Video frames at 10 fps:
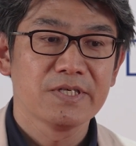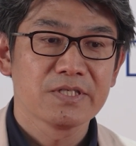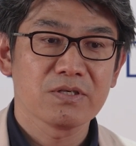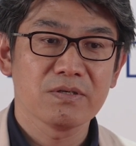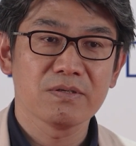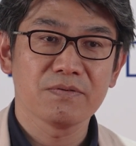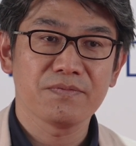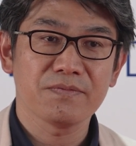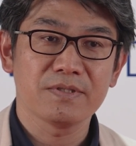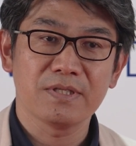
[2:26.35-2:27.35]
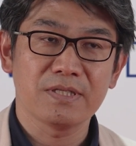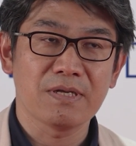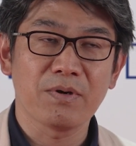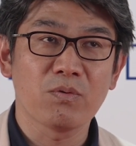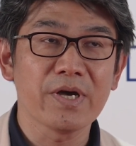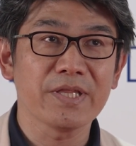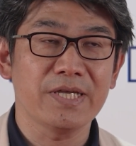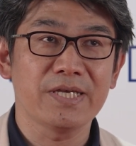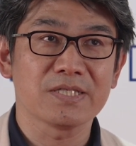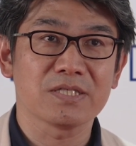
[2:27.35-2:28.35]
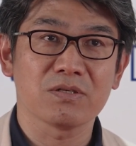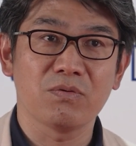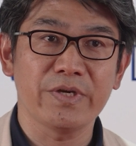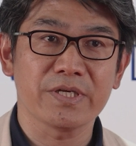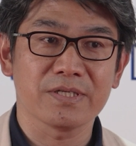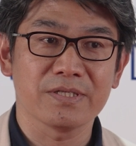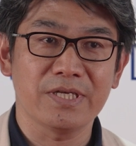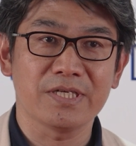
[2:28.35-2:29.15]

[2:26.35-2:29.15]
So number one is so we can